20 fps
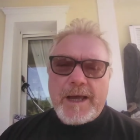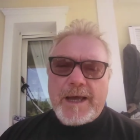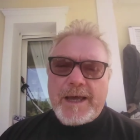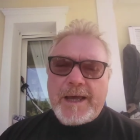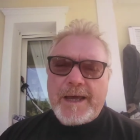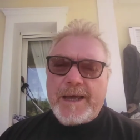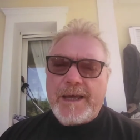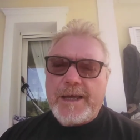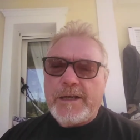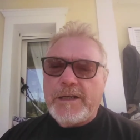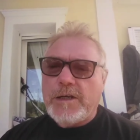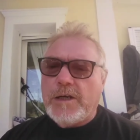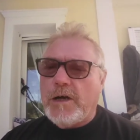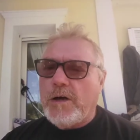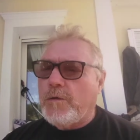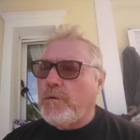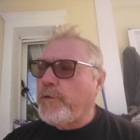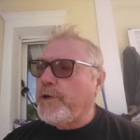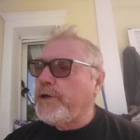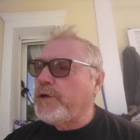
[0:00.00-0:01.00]
And
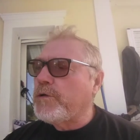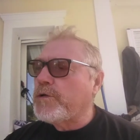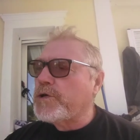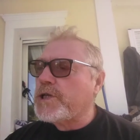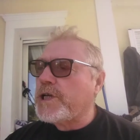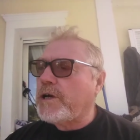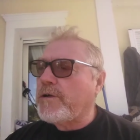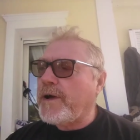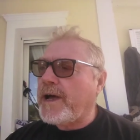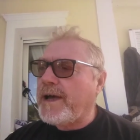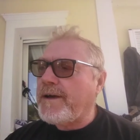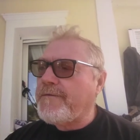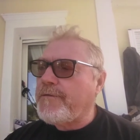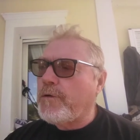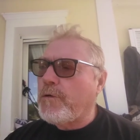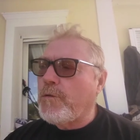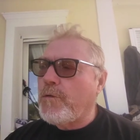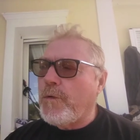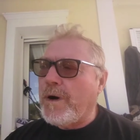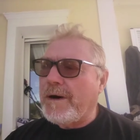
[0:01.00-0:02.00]
we also have
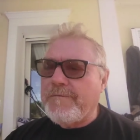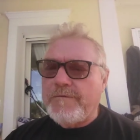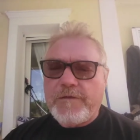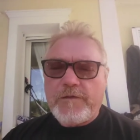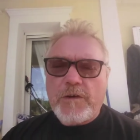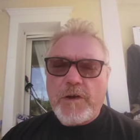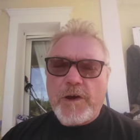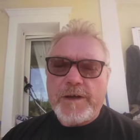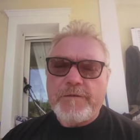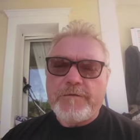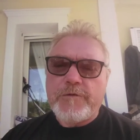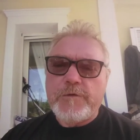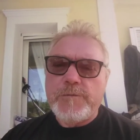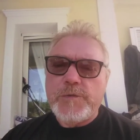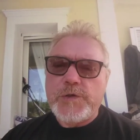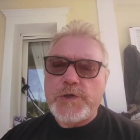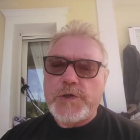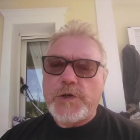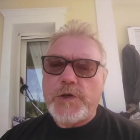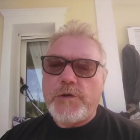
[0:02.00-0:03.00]
one flight from
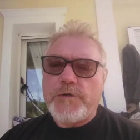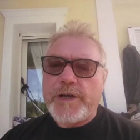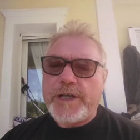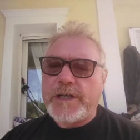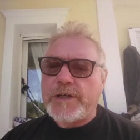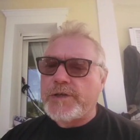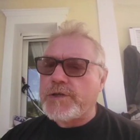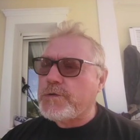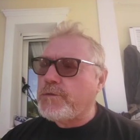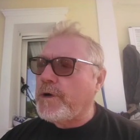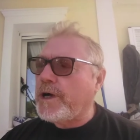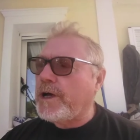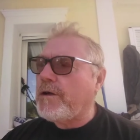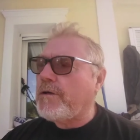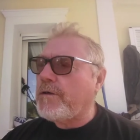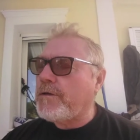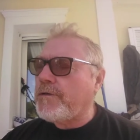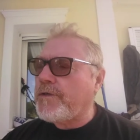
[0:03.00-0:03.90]
Zurich as well.